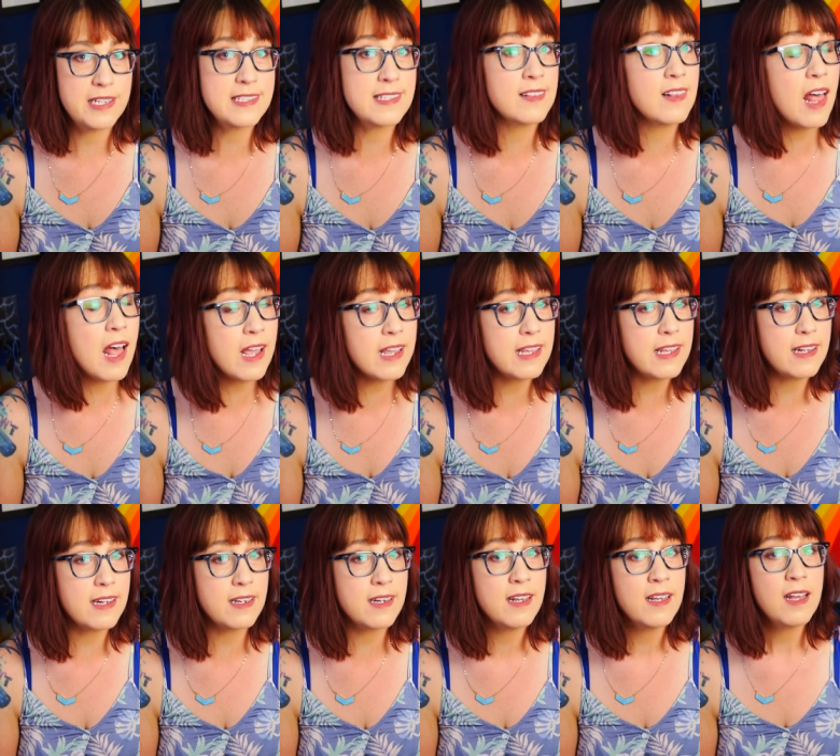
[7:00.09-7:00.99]
is
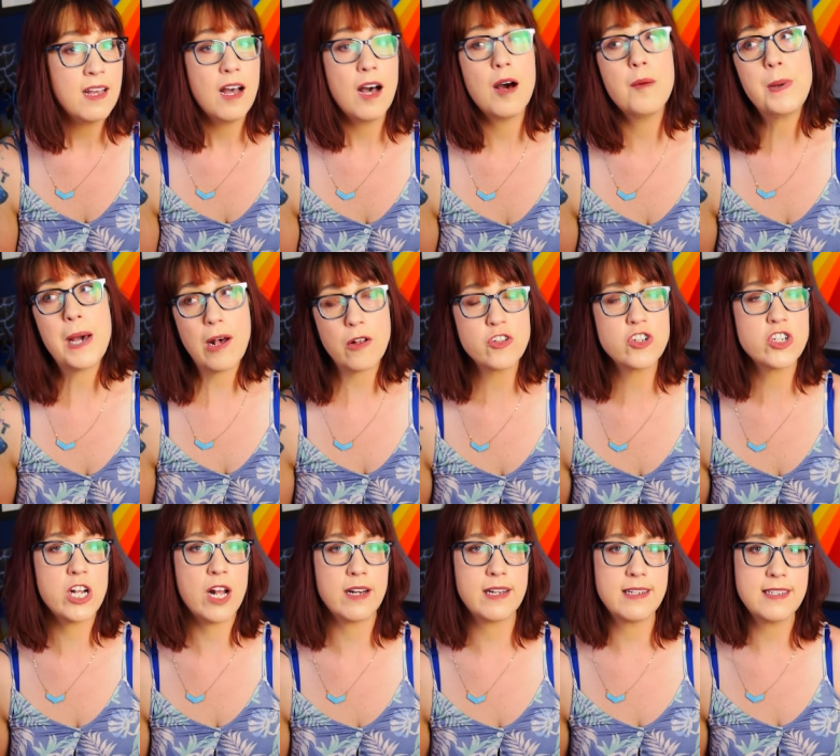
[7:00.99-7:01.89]
lying about
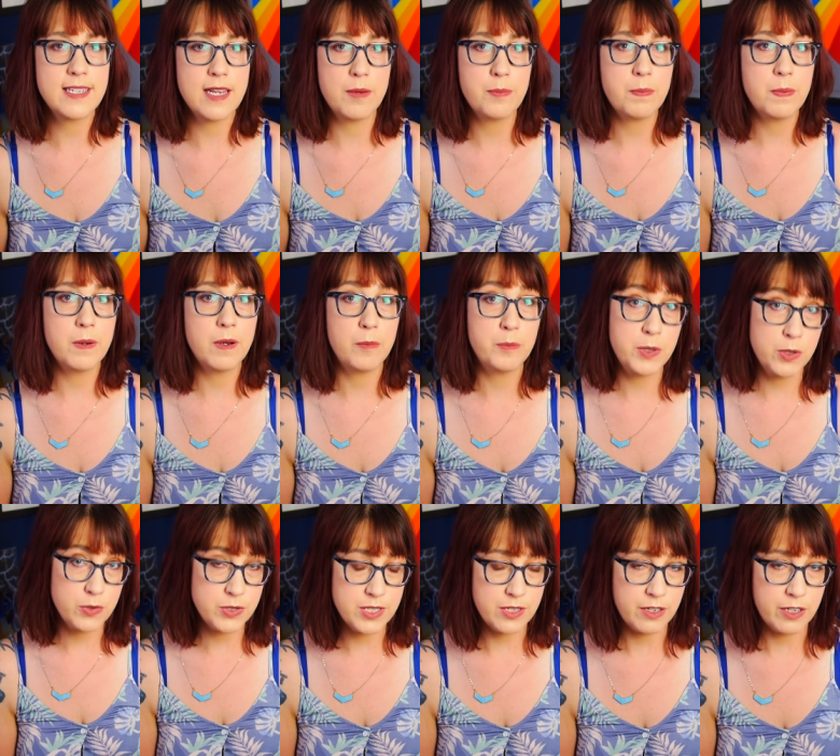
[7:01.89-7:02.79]
Johnny Depp
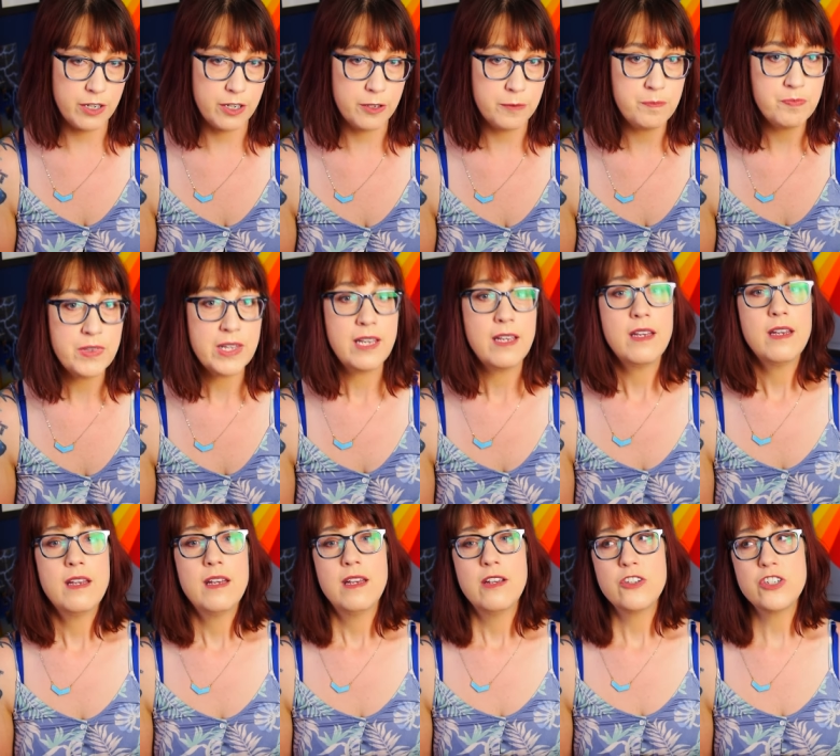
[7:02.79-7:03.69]
abusing her.
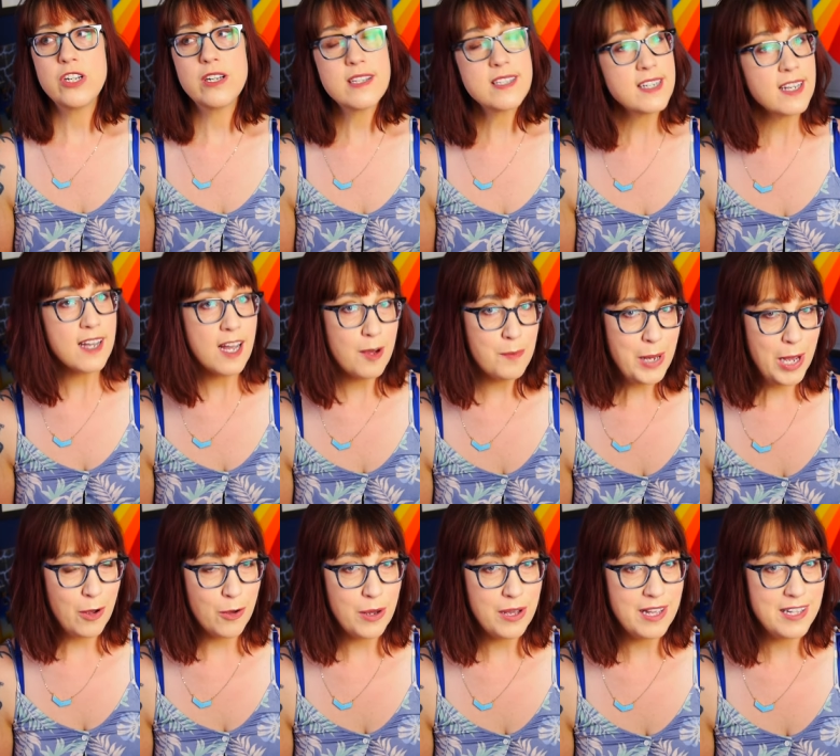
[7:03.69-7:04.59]
She doesn't come
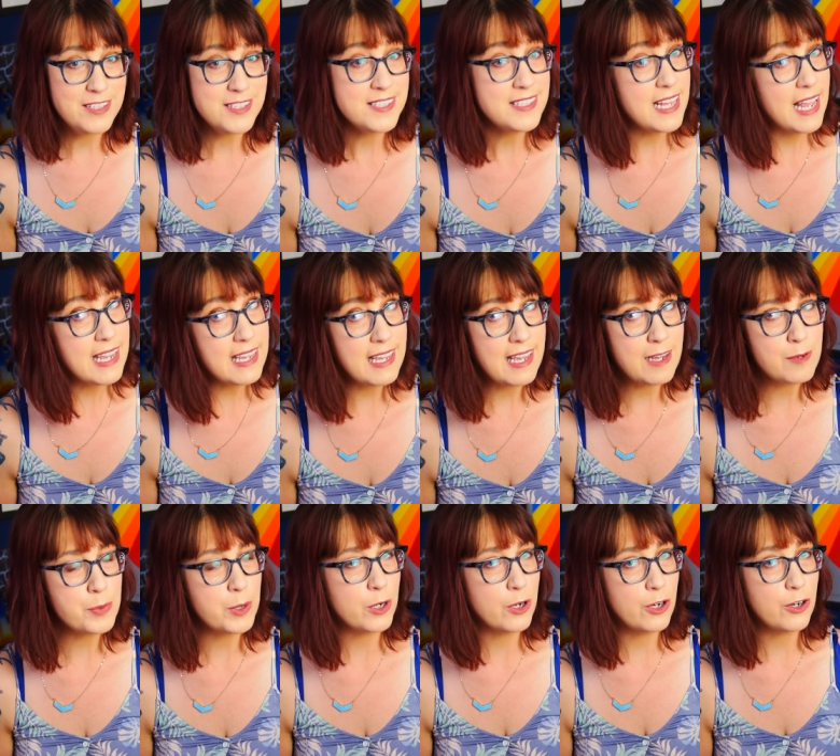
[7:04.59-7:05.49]
out and say
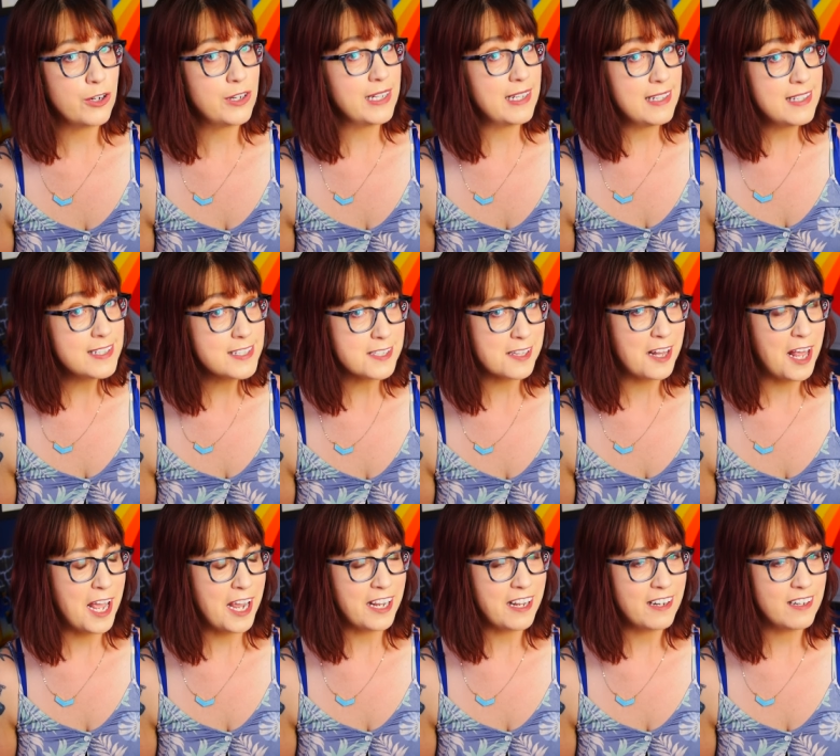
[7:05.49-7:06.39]
Amber Heard is
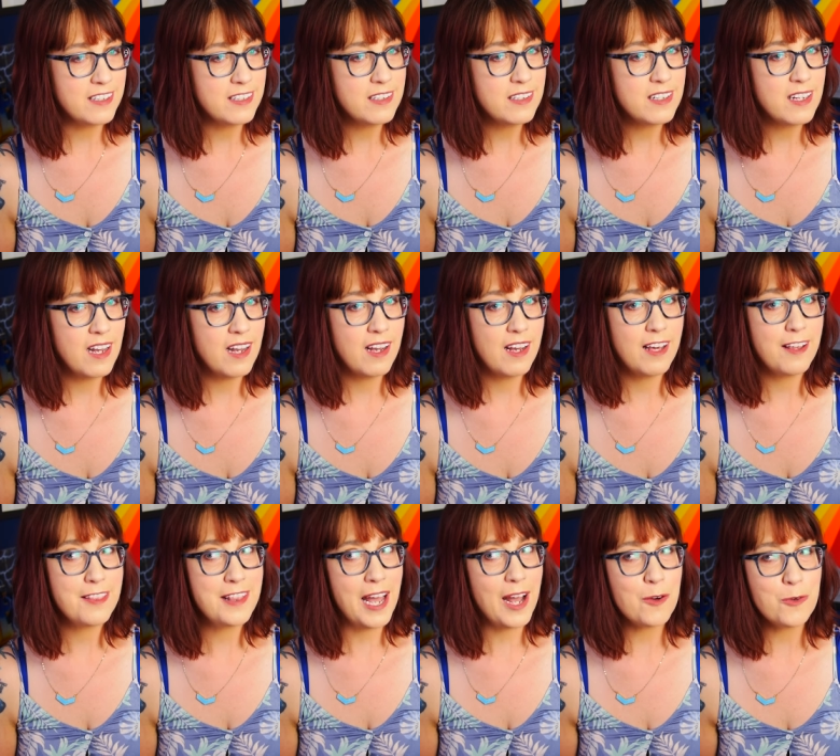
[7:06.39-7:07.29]
lying.
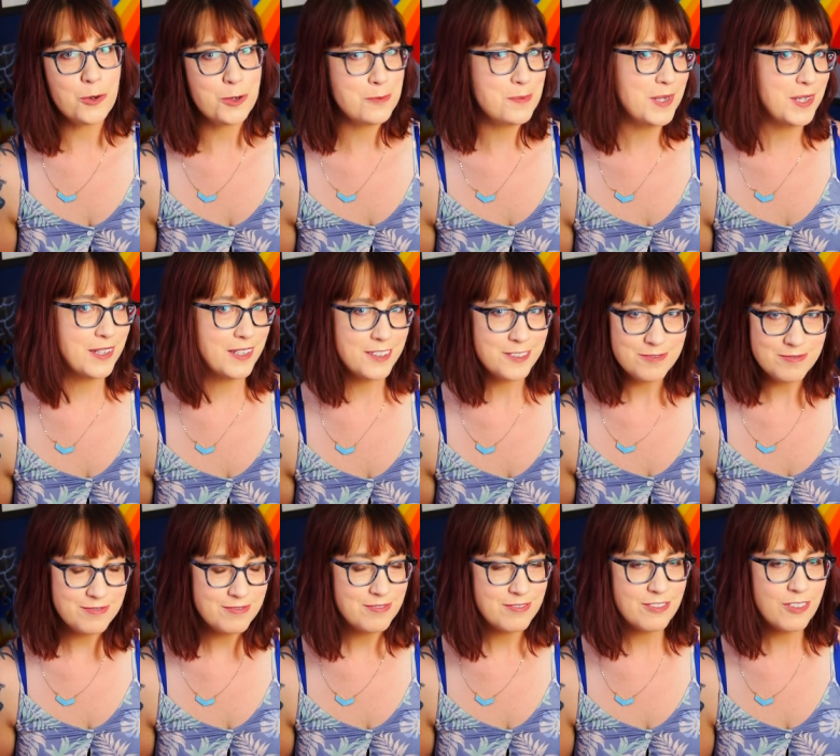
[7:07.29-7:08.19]
That would
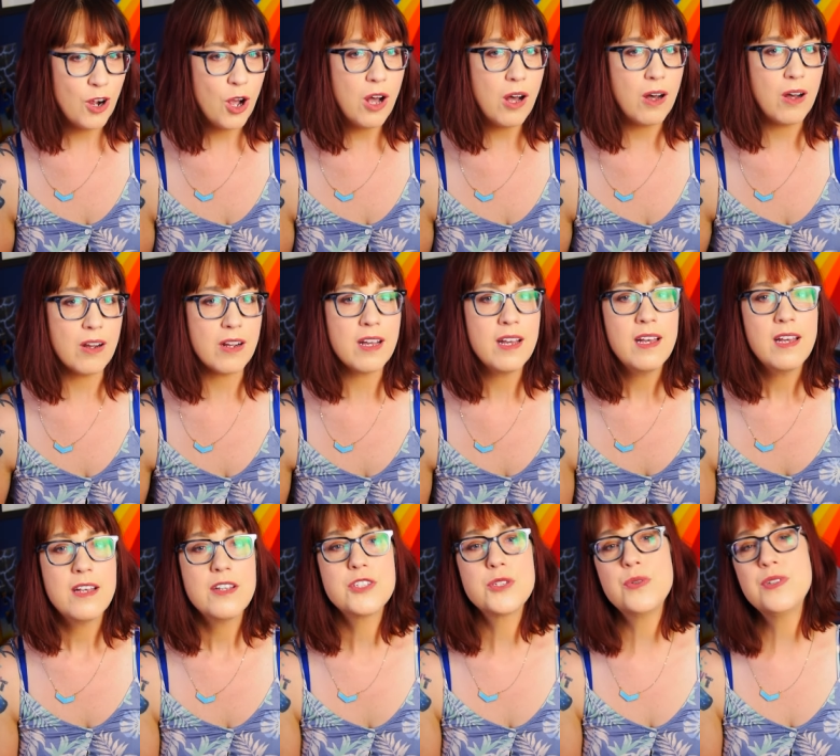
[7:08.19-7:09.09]
be wrong.
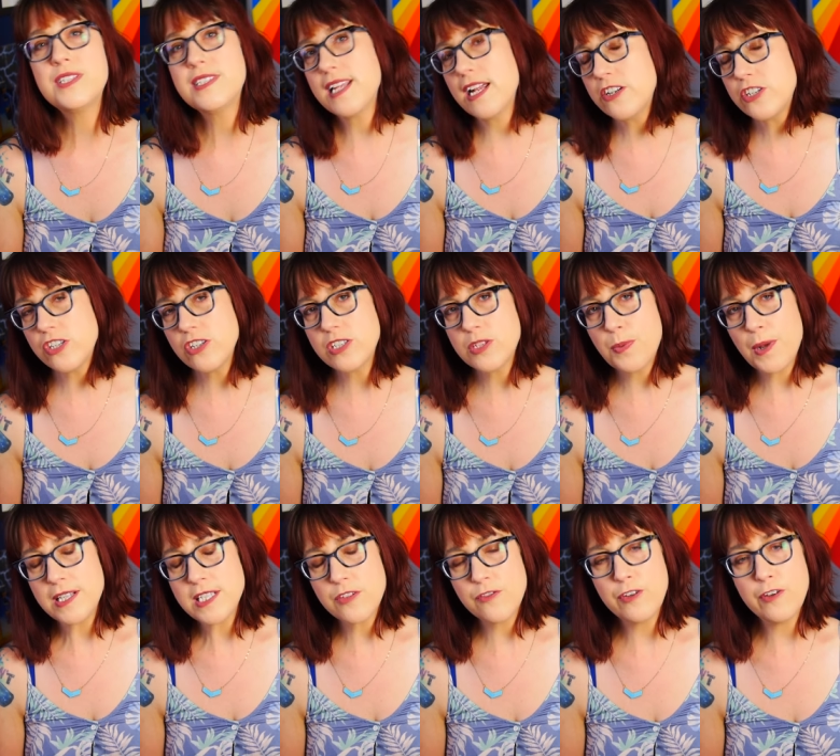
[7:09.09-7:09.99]
So instead, she
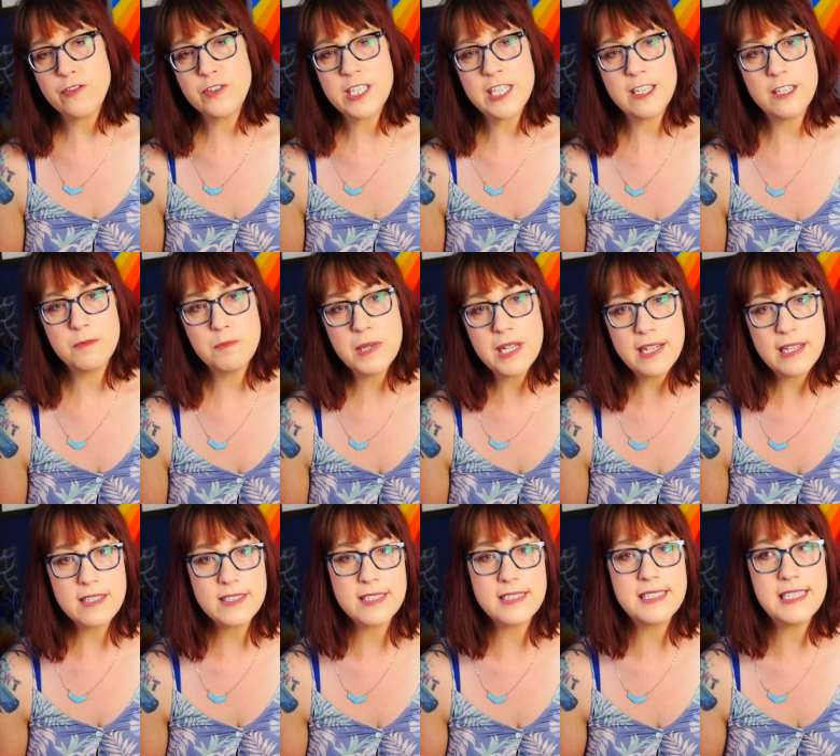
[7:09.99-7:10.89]
spends 15
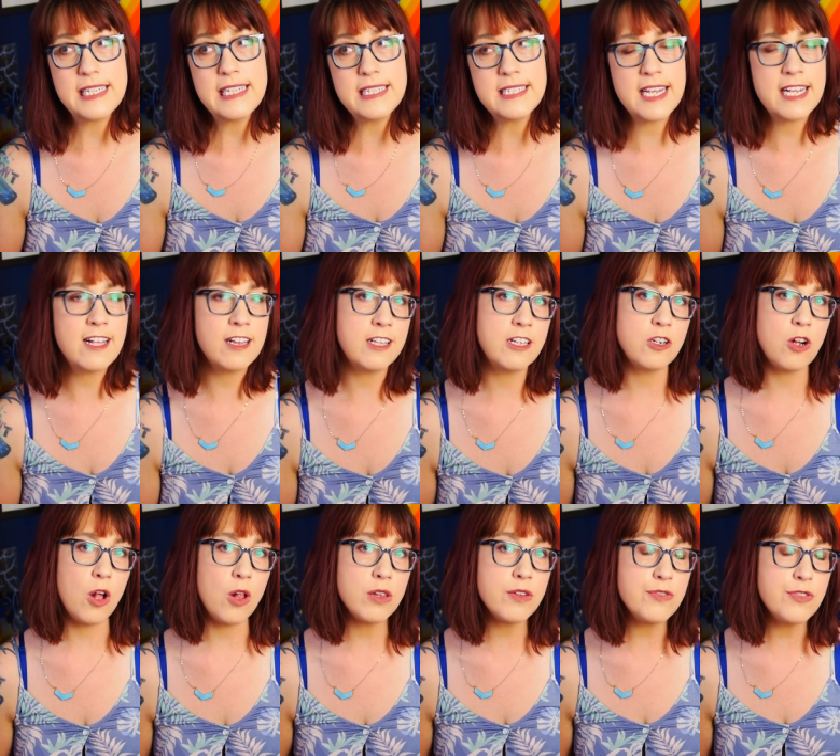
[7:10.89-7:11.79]
minutes detailing
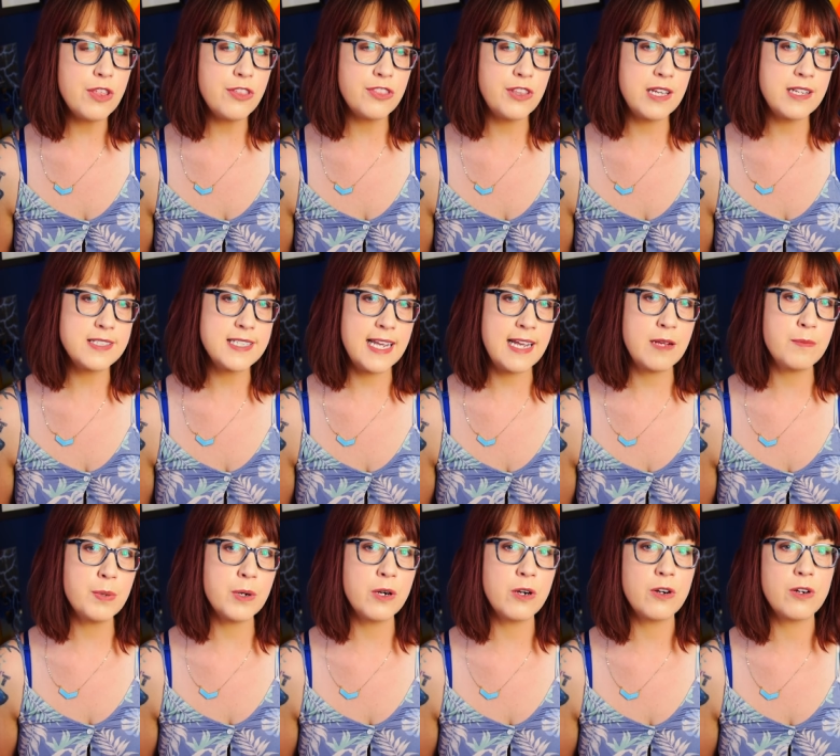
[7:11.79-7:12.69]
all of the things
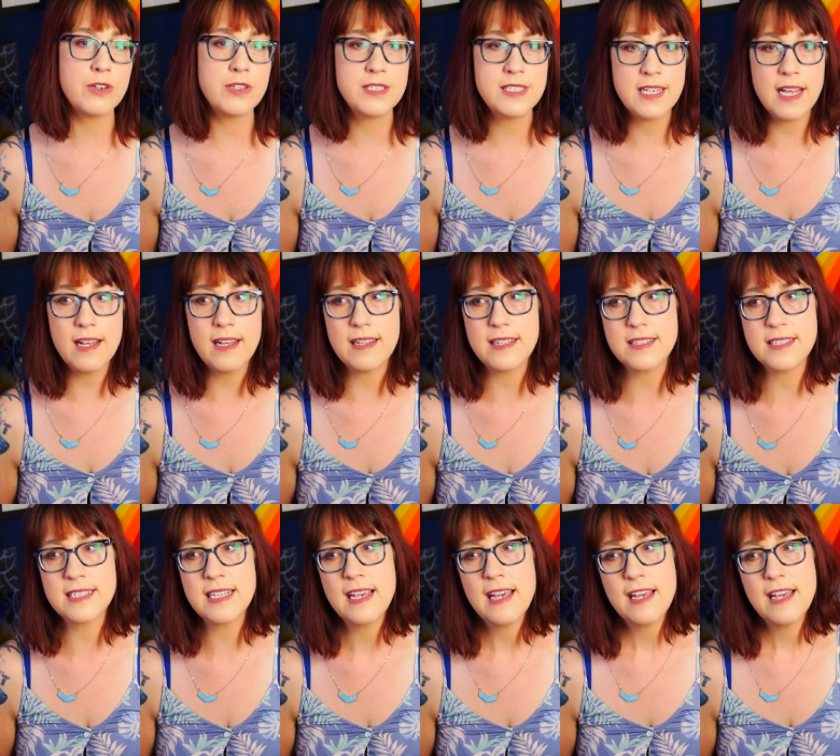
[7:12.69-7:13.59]
Amber Heard does